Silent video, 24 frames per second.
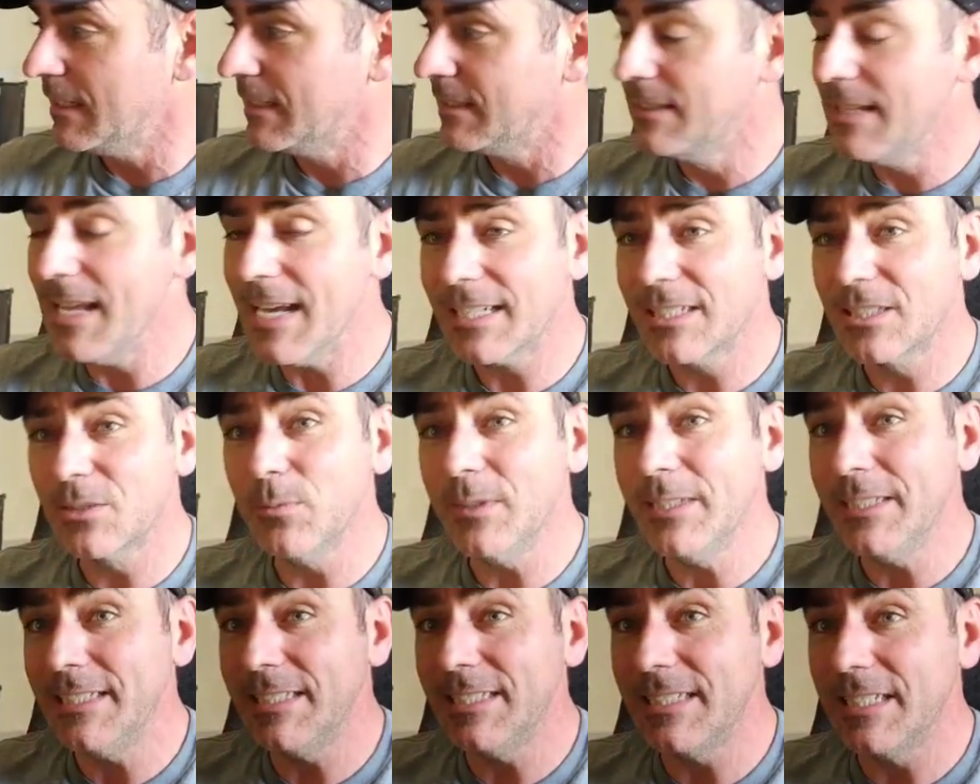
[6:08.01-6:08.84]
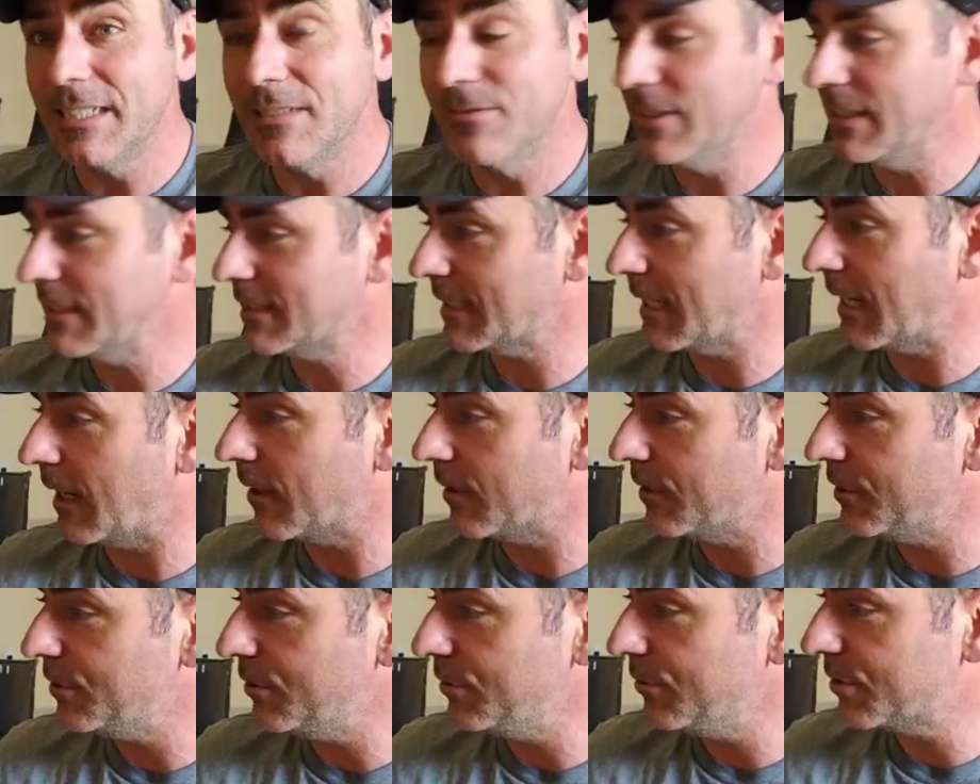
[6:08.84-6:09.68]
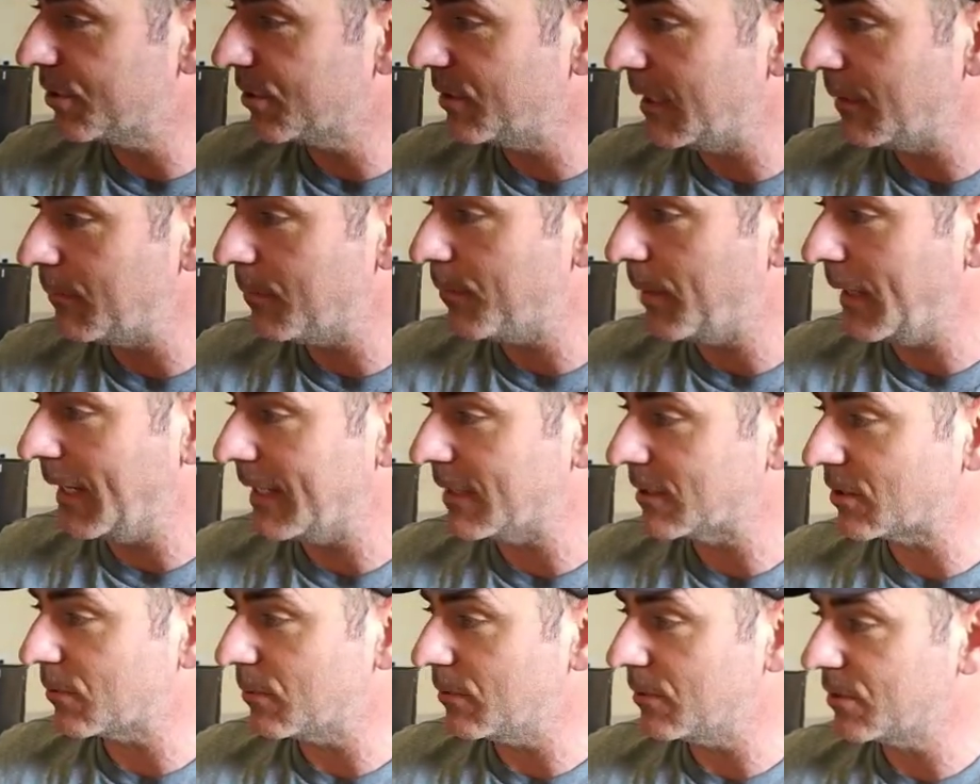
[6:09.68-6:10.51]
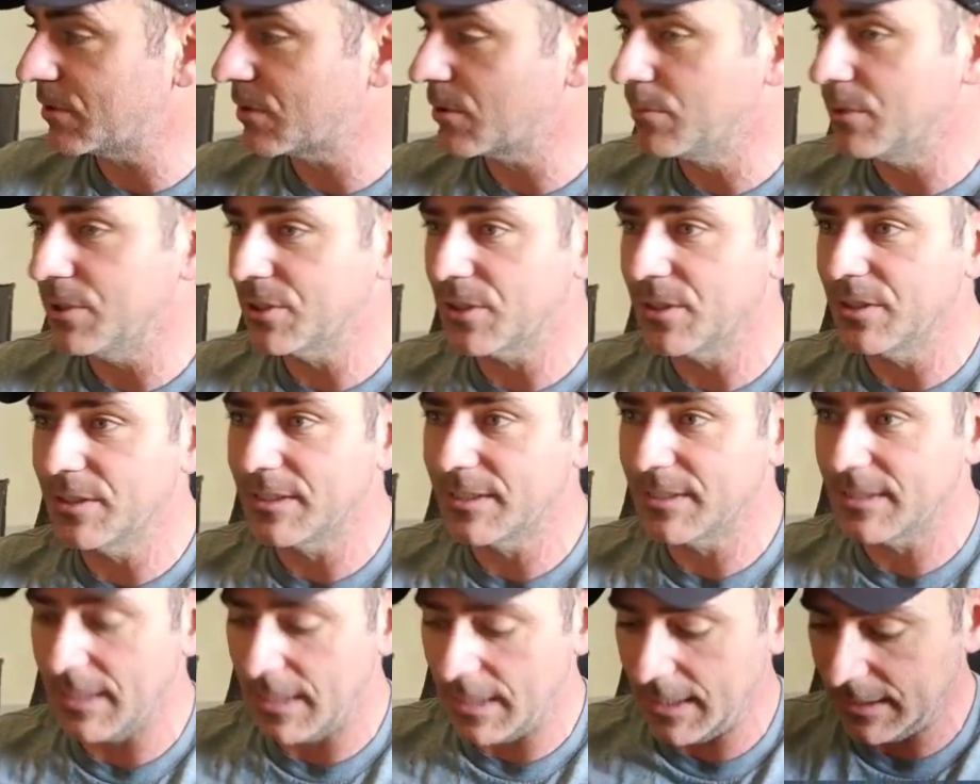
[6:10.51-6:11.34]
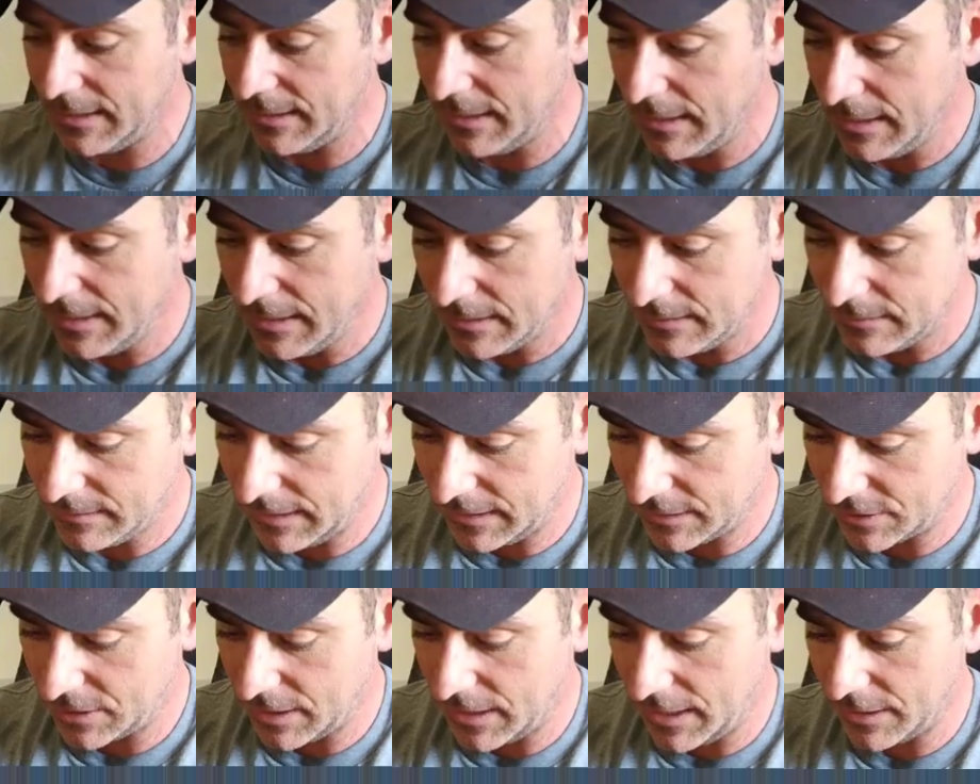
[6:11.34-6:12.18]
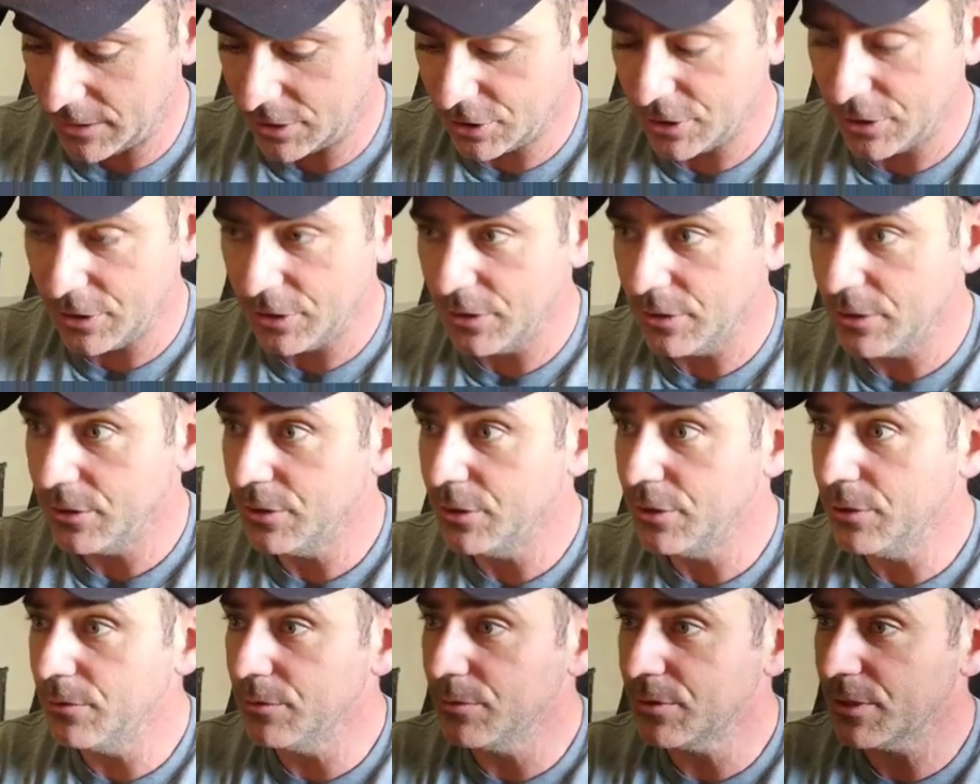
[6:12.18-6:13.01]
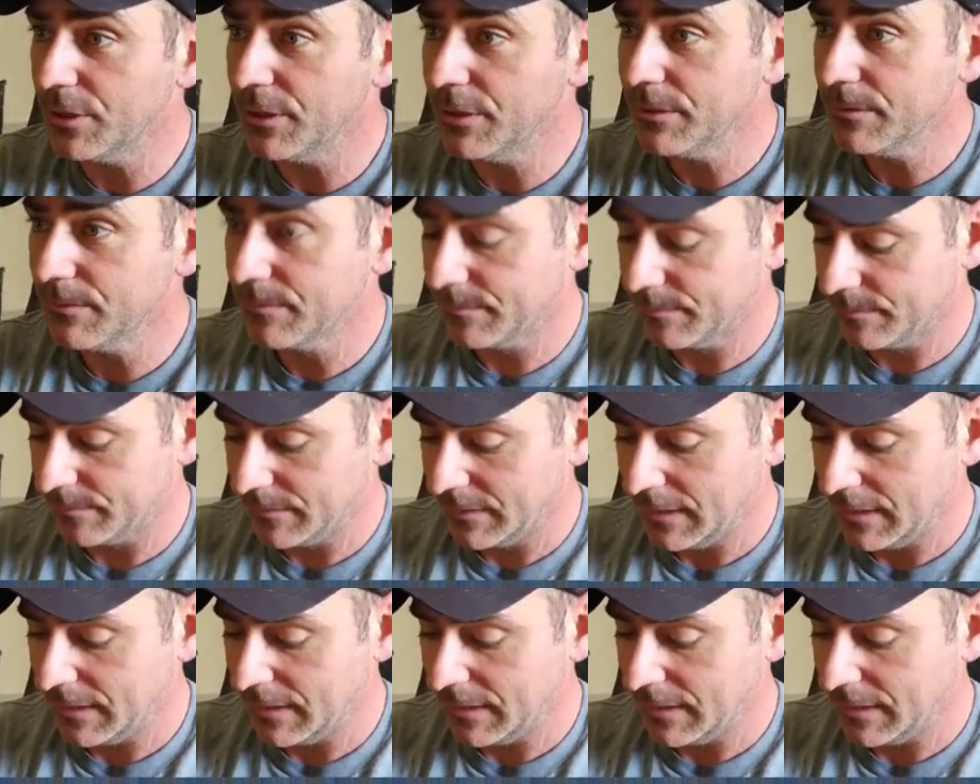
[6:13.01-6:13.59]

Next, we need to give it our username and password. So we're just going to say dash dash user,